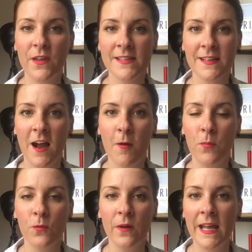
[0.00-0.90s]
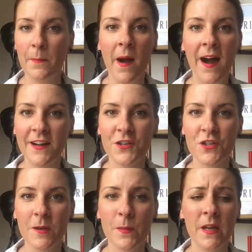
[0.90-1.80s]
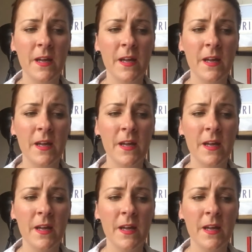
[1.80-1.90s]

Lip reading: as a couple and a partnership.